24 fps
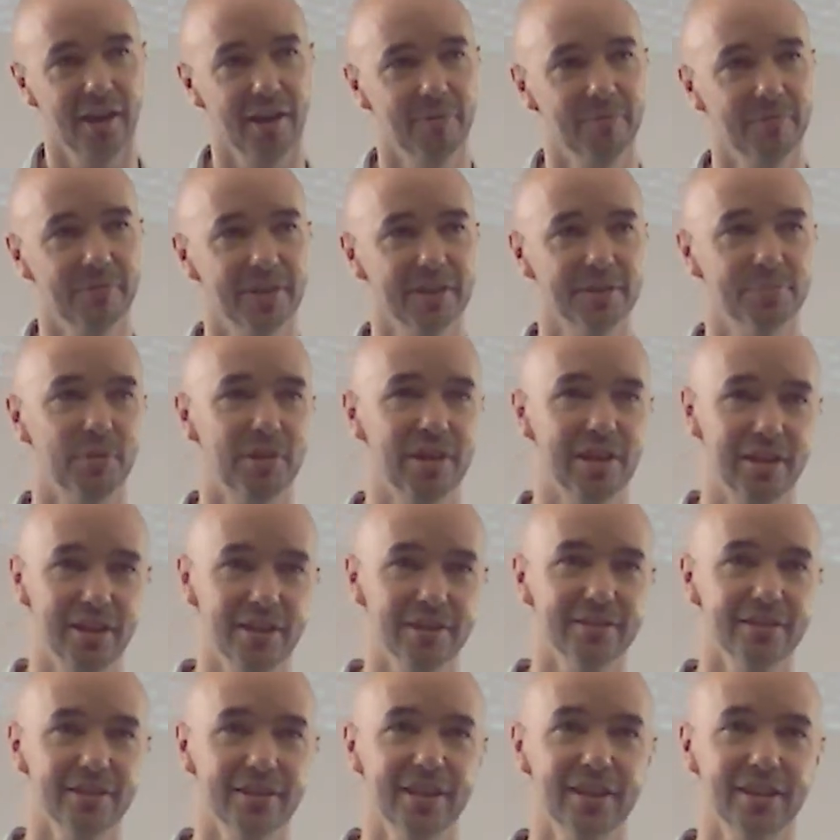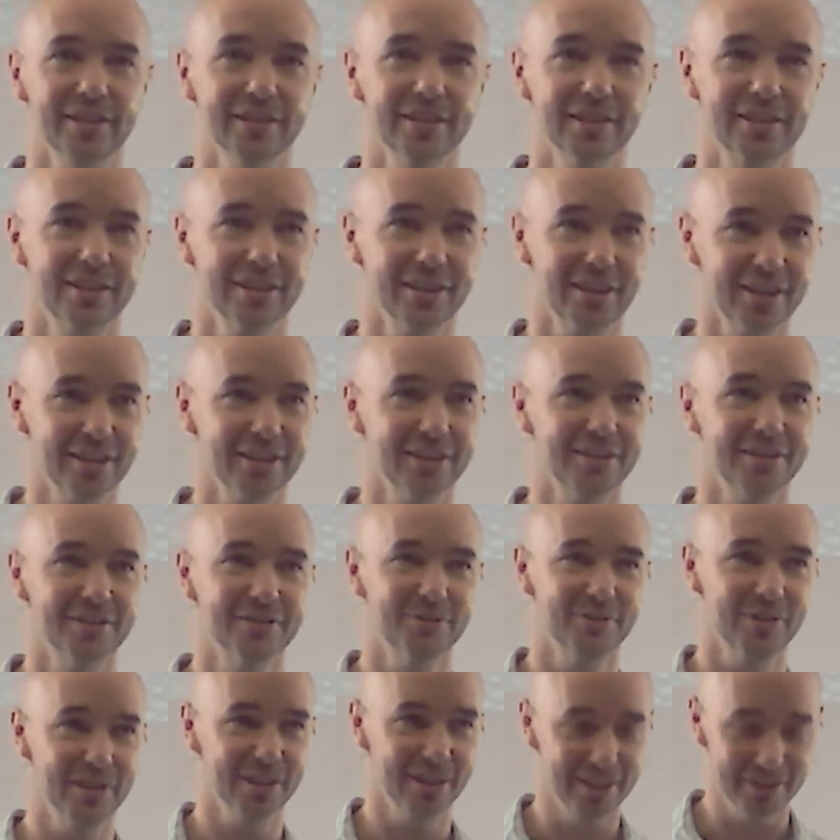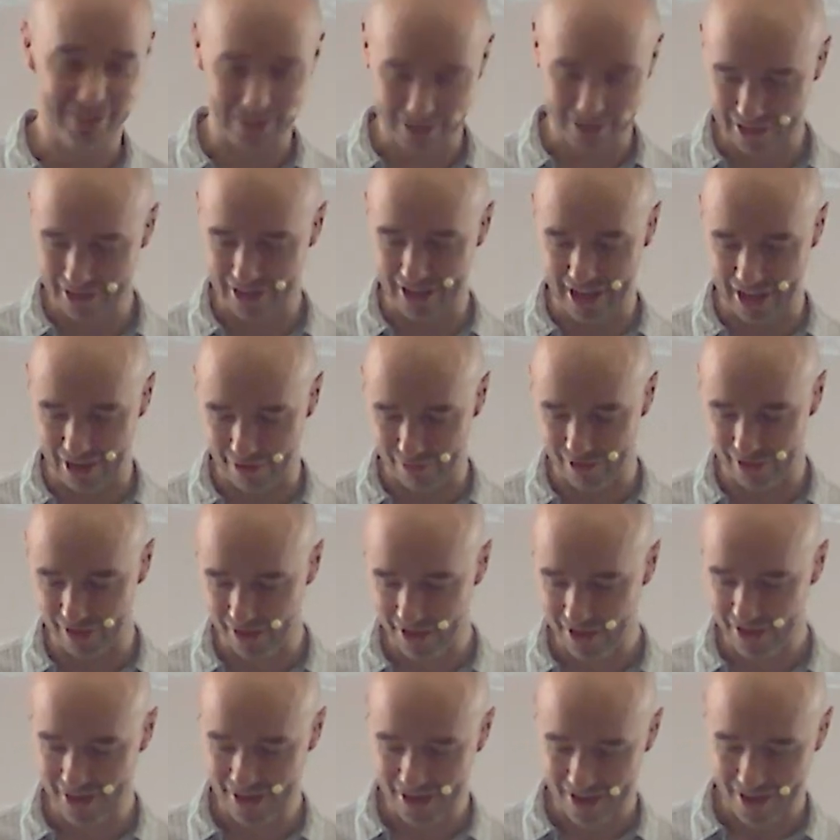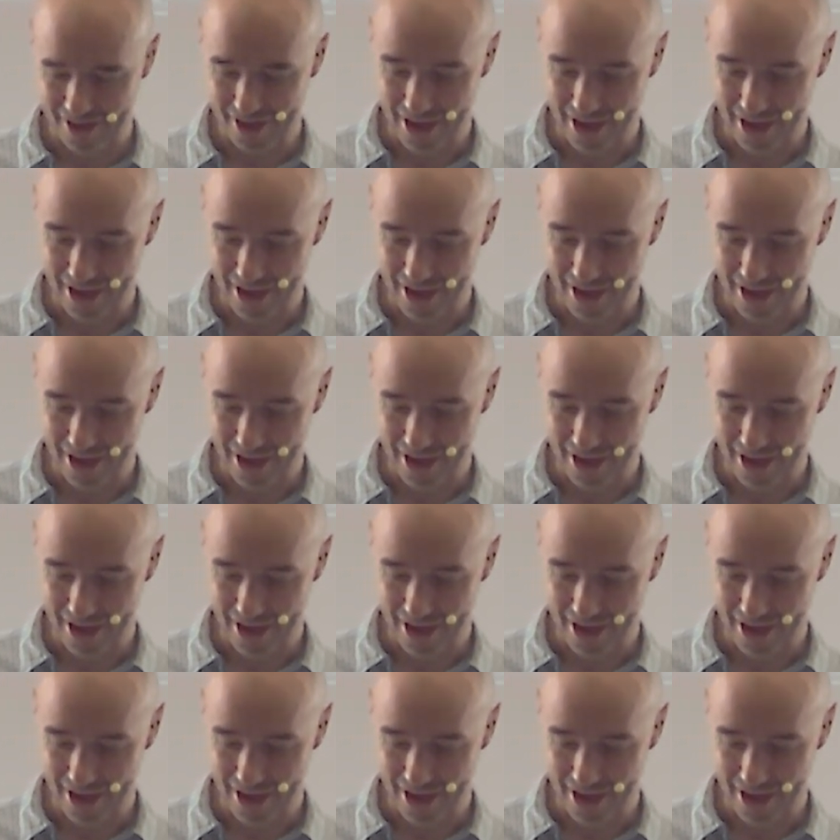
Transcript: This might lighten things. I feel there's a kind of heavy